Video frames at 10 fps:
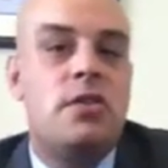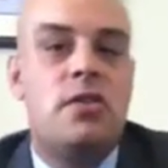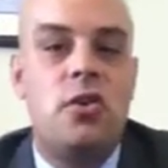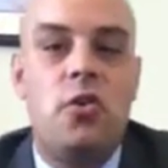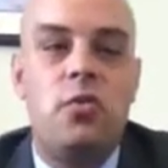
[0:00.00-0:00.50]

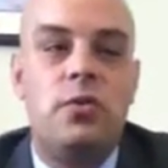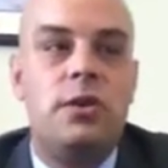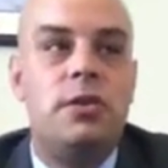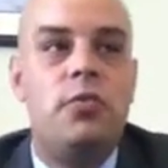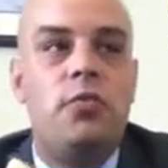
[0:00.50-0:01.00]
So
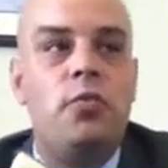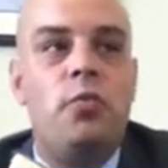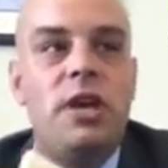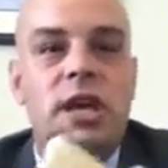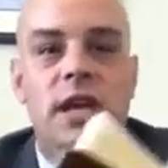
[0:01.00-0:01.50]

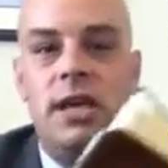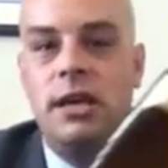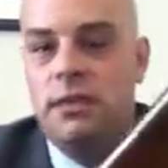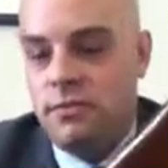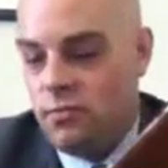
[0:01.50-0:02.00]

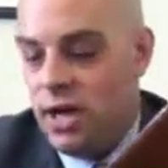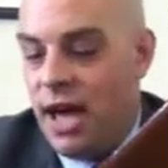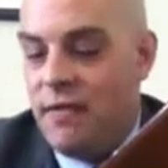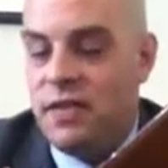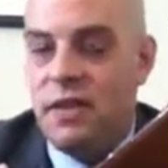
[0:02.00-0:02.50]
we
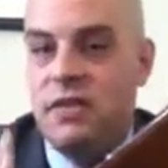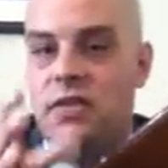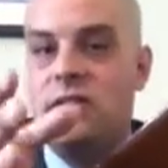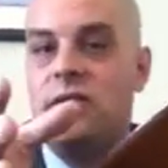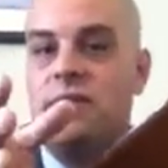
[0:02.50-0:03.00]
have
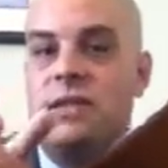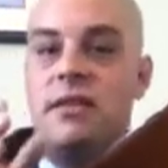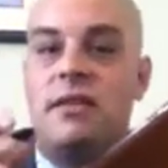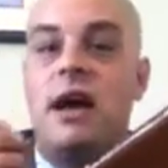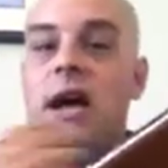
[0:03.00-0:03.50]
this
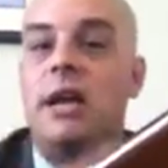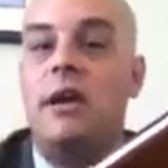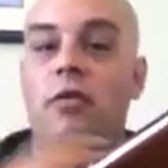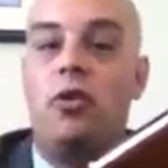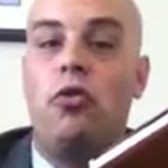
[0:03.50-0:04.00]
design
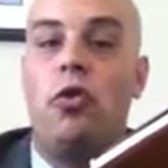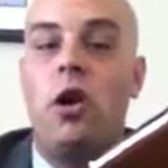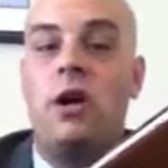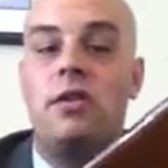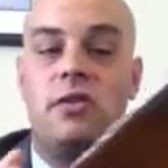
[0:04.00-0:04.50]
of a
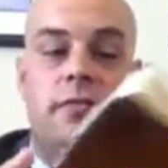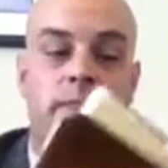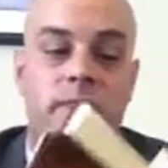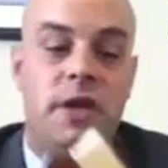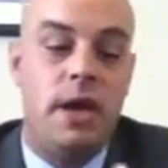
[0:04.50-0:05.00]
cross.
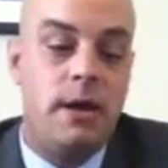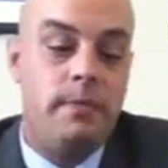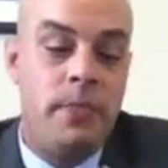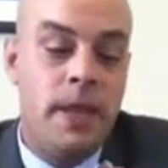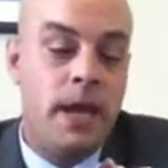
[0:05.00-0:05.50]
Okay,
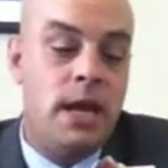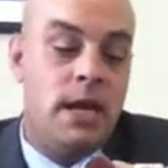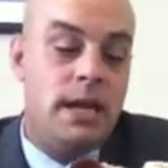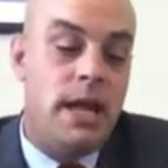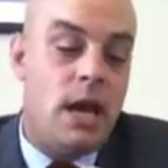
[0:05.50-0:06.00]

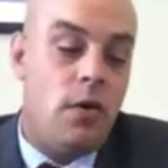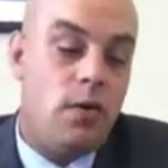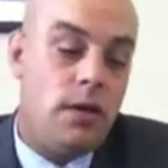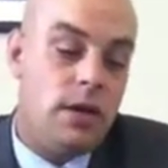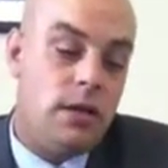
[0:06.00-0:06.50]

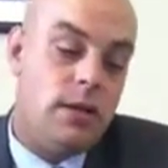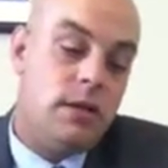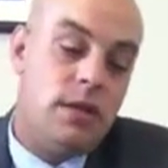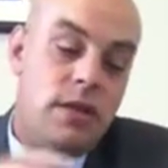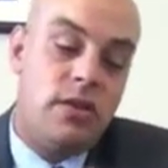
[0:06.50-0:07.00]
now
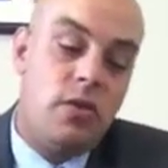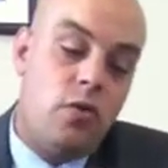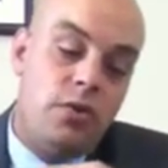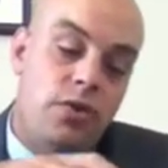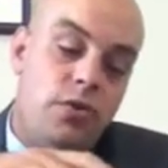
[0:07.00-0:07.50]
let's
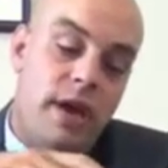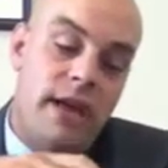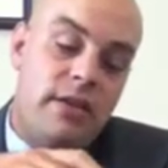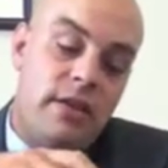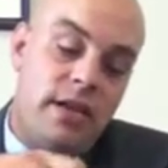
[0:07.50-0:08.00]
go to
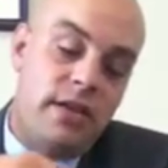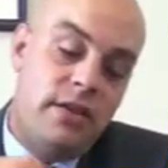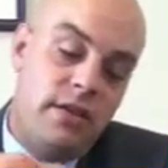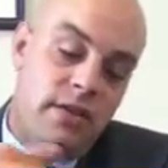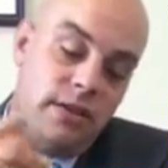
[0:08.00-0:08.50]

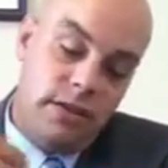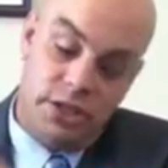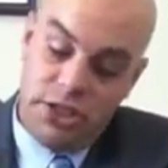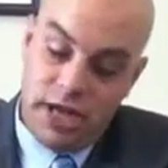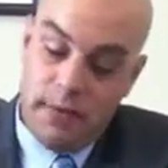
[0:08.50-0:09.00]
Exodus
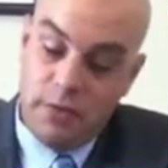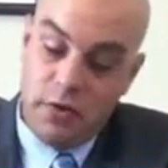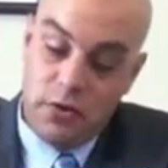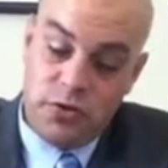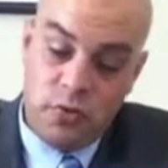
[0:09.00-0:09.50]

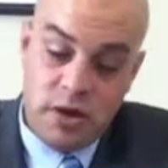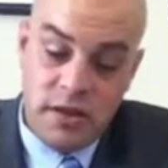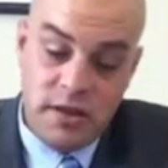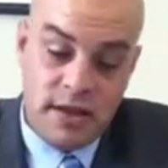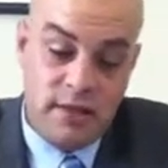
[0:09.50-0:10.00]
chapter
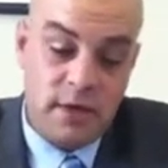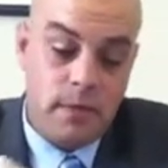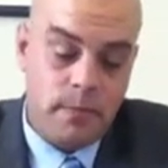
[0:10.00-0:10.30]
27,